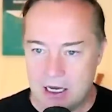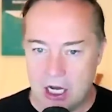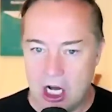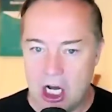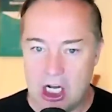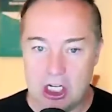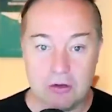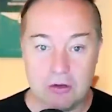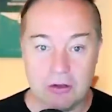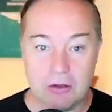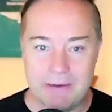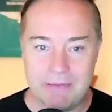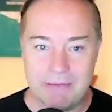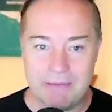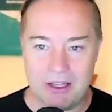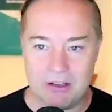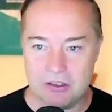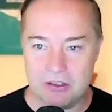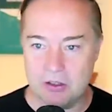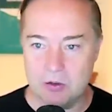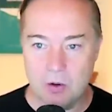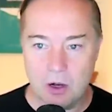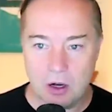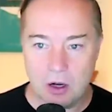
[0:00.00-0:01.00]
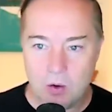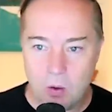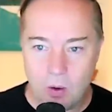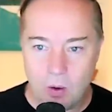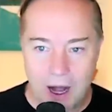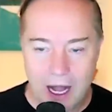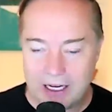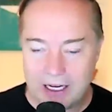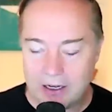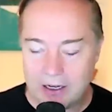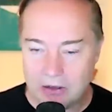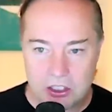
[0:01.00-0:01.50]
agreements to
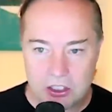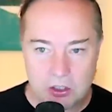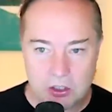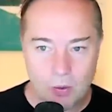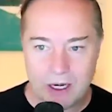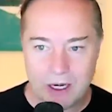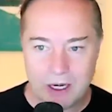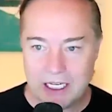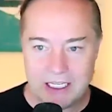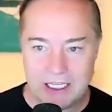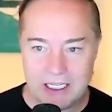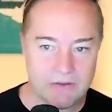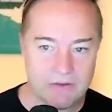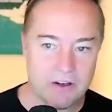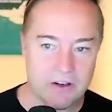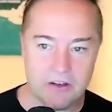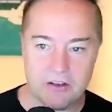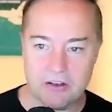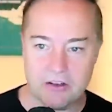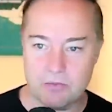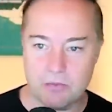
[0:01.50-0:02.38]
acquire 20 different